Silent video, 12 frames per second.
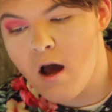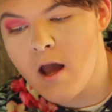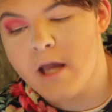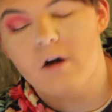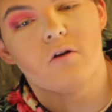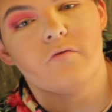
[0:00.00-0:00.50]

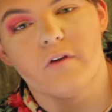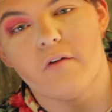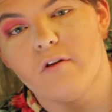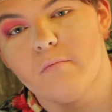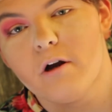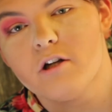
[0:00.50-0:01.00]
angled
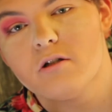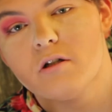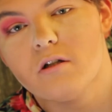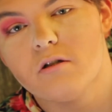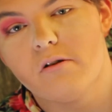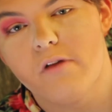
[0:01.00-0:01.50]
fluffy brush
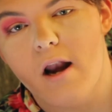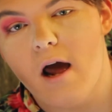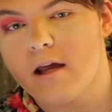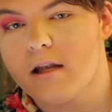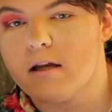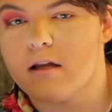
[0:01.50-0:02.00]
so that
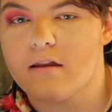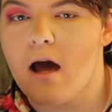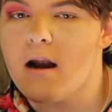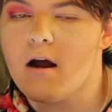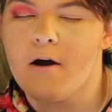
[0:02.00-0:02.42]
I can get that